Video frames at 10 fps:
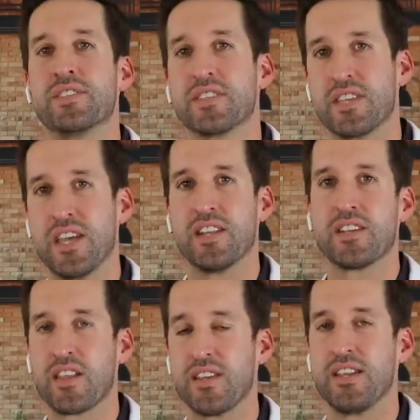skin
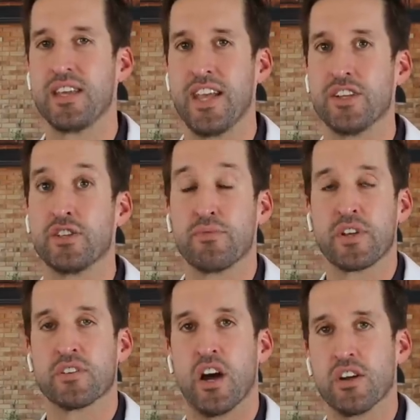cleaning agents
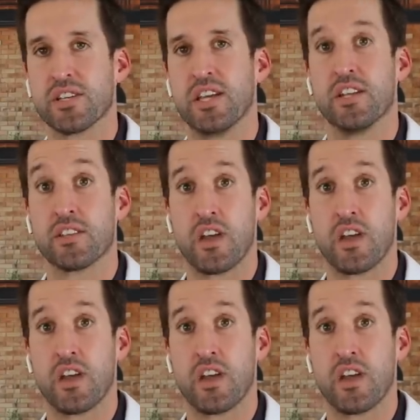because our skin is